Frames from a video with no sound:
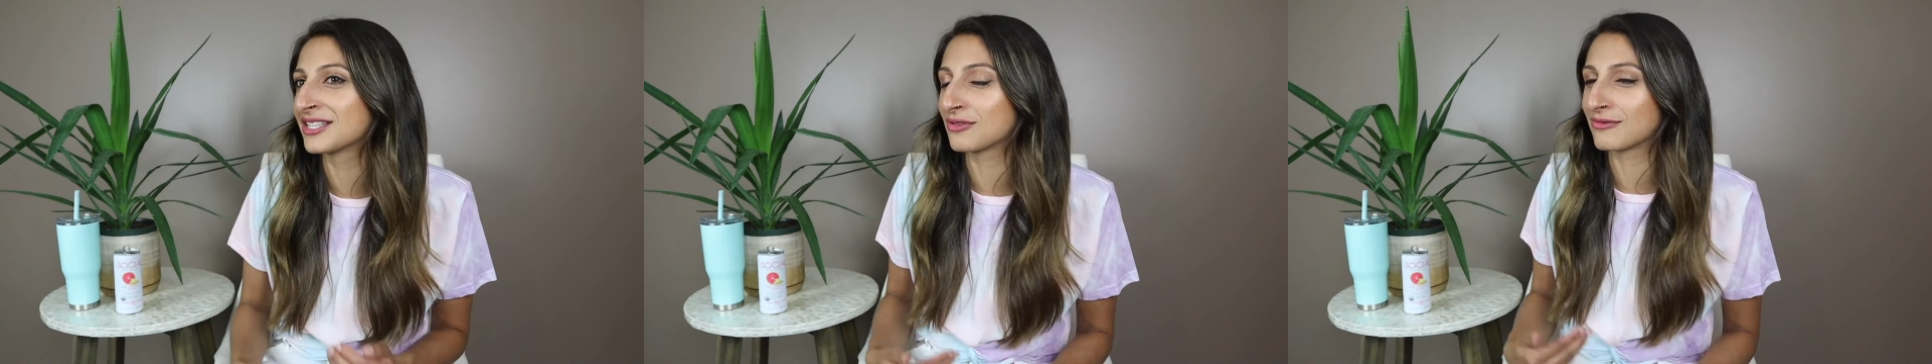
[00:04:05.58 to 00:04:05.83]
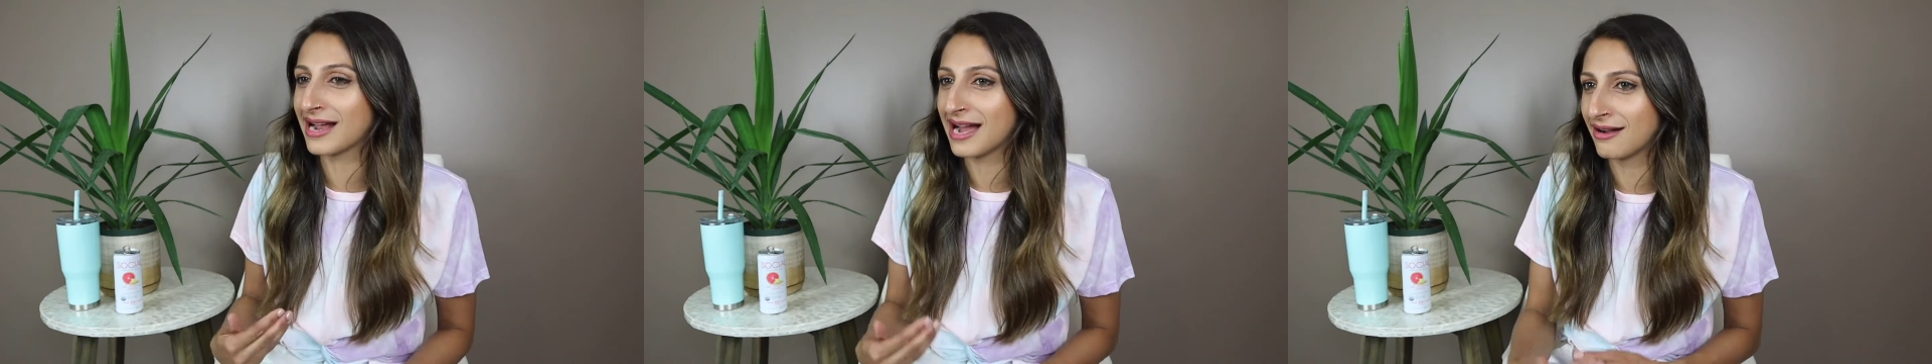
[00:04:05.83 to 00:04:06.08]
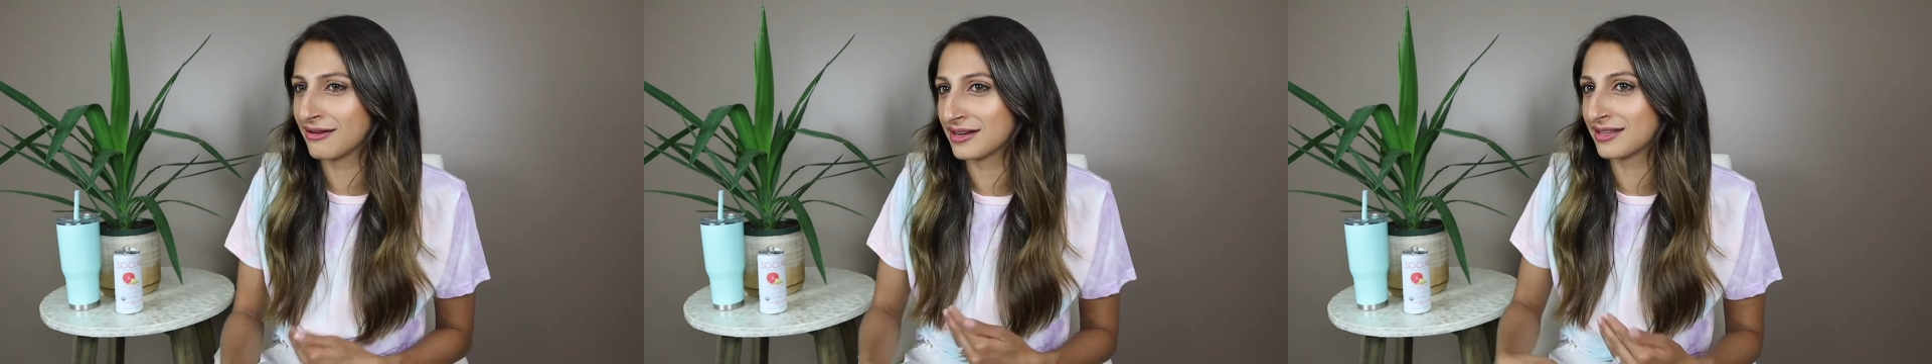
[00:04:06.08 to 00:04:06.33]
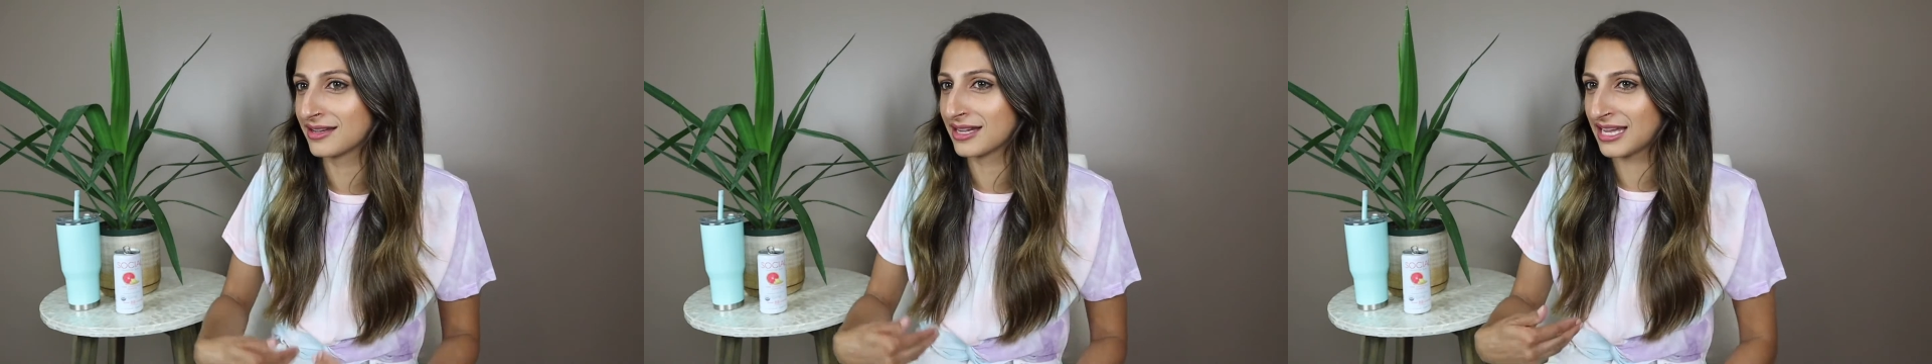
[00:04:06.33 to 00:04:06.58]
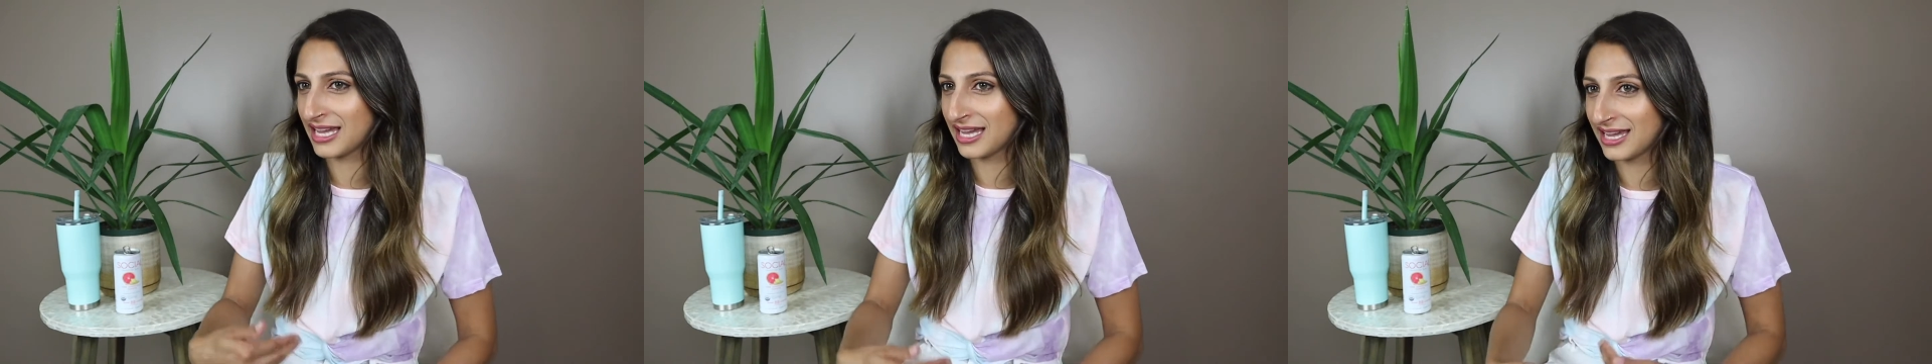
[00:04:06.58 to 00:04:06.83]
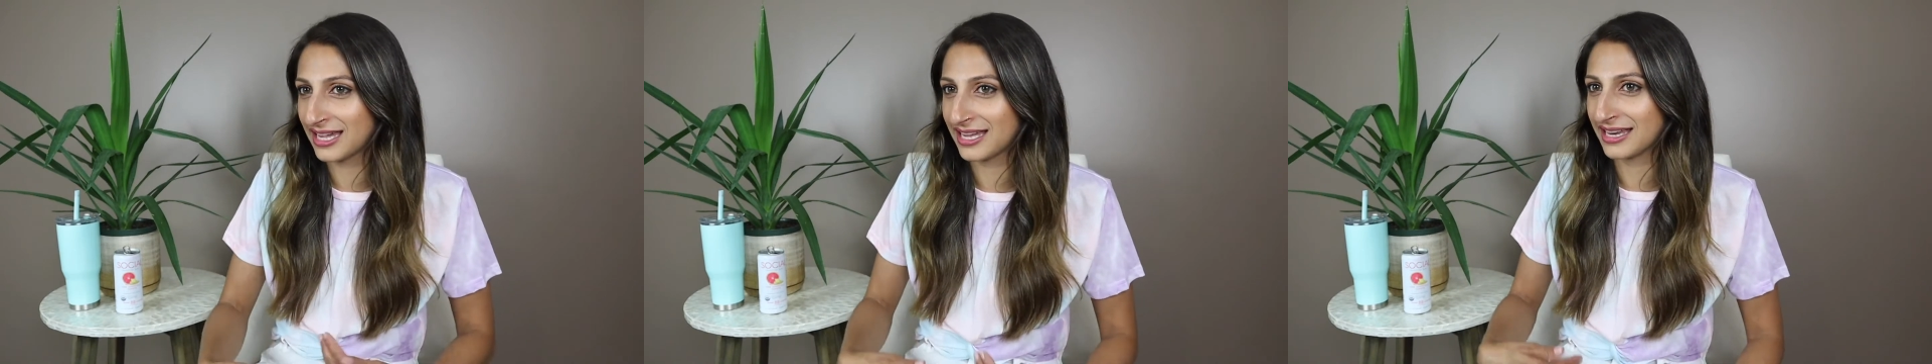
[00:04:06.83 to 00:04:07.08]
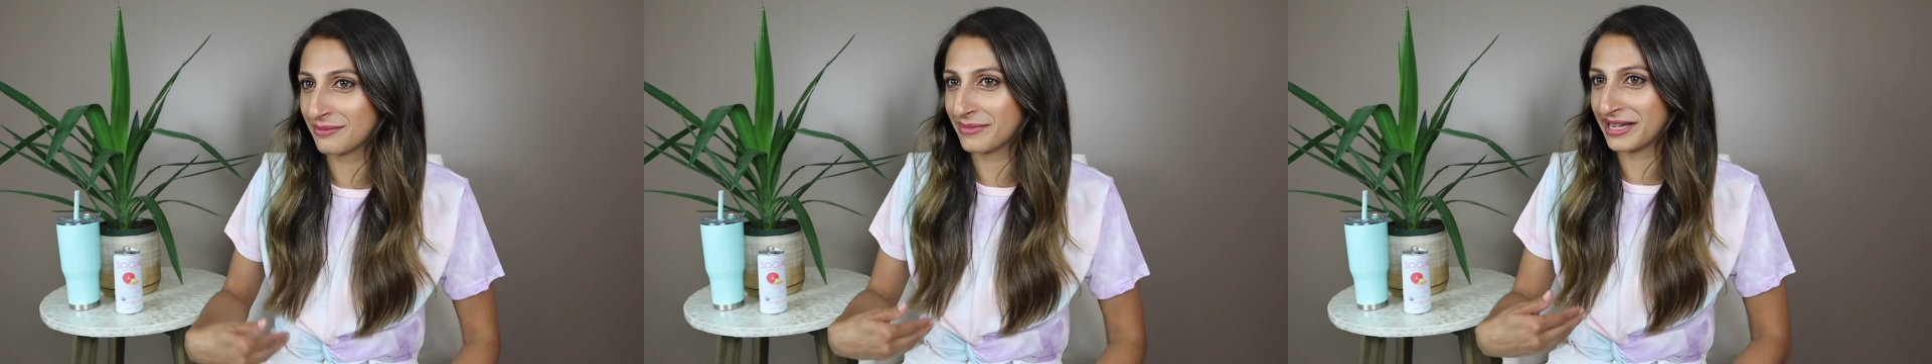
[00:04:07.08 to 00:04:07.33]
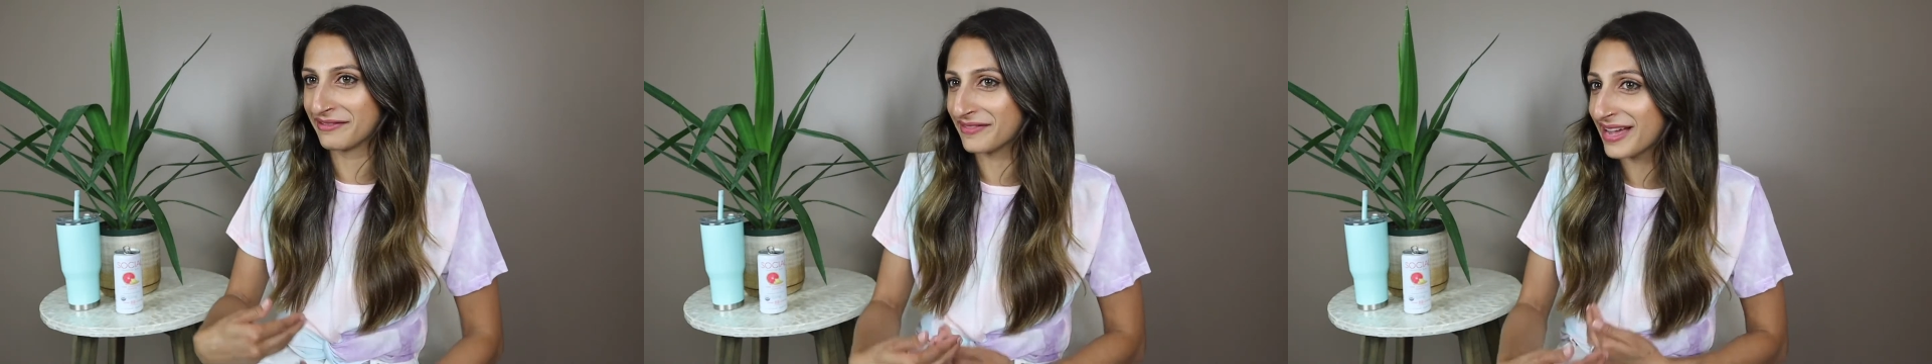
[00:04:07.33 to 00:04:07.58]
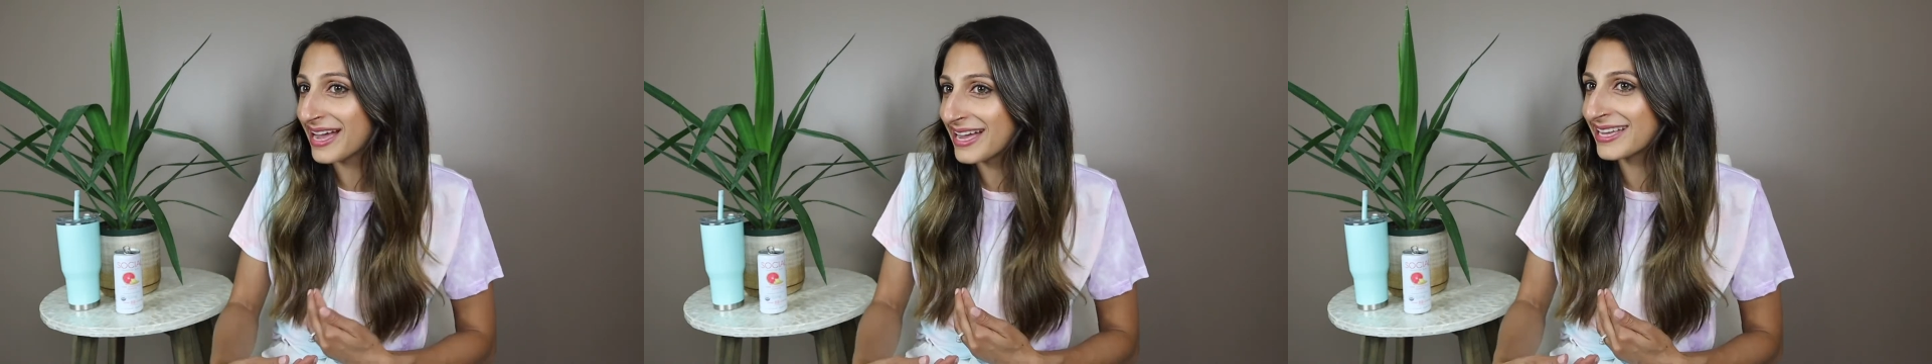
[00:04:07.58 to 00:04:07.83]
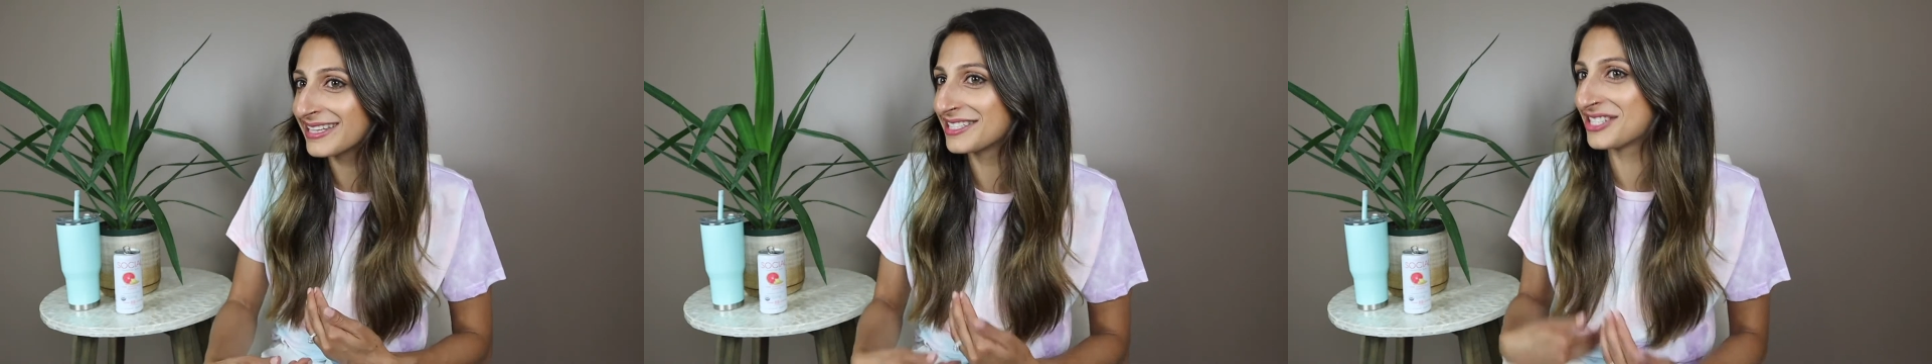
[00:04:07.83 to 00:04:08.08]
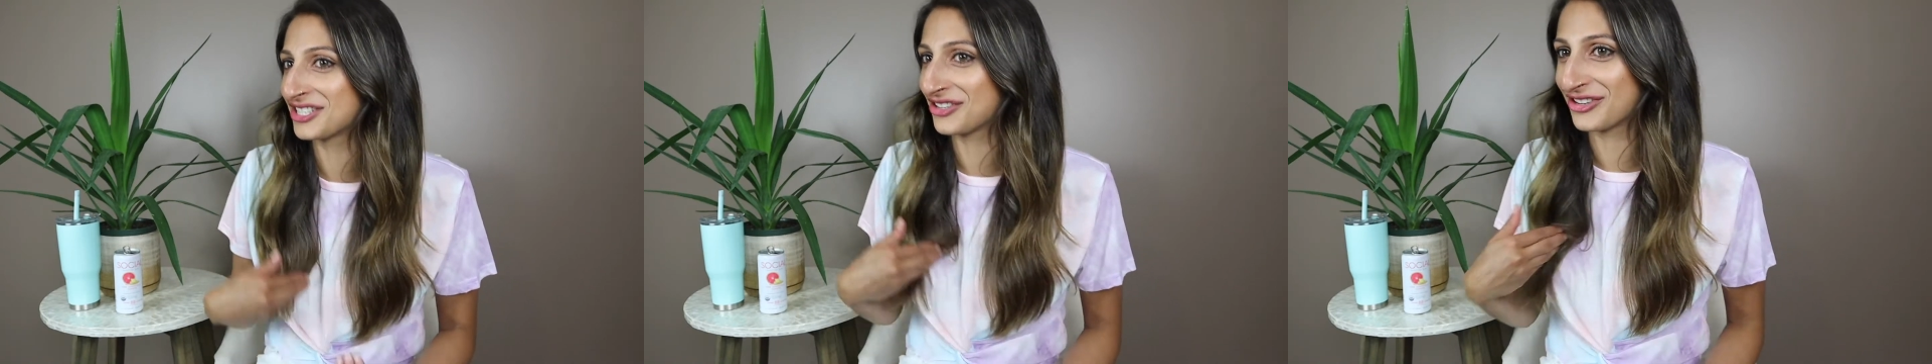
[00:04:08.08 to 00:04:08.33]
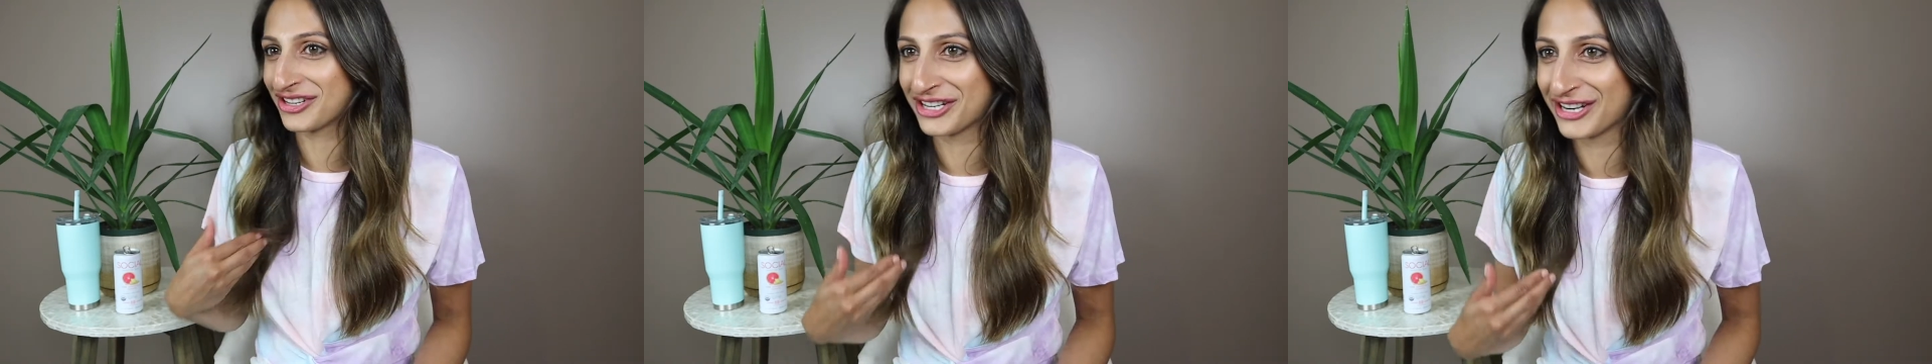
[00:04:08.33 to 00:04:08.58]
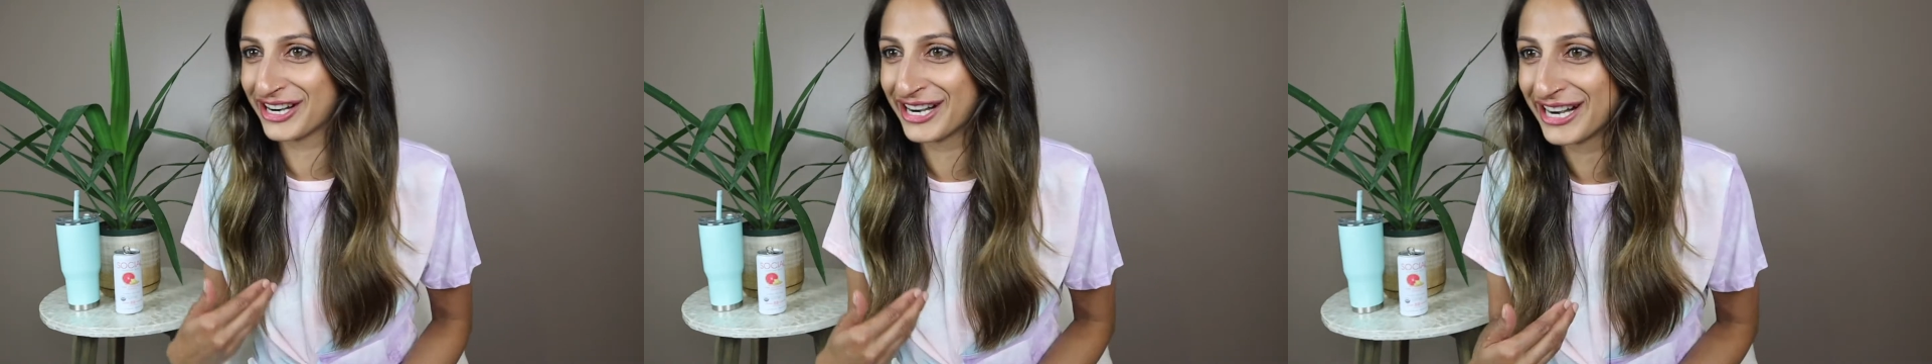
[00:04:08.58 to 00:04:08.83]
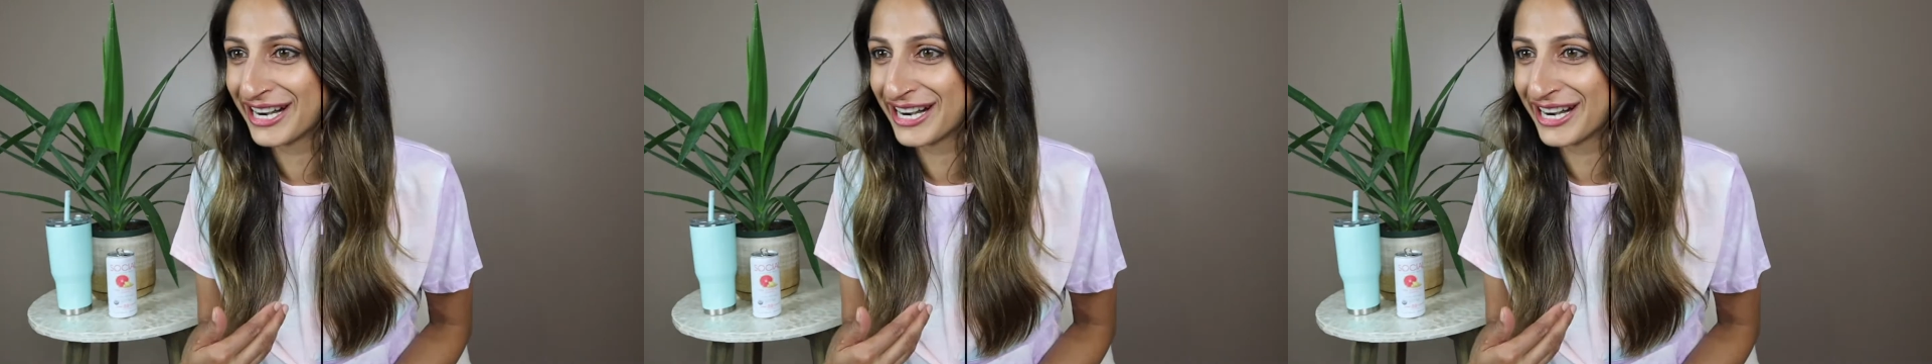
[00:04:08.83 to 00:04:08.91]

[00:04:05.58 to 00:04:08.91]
surround the ghee in my vag?" or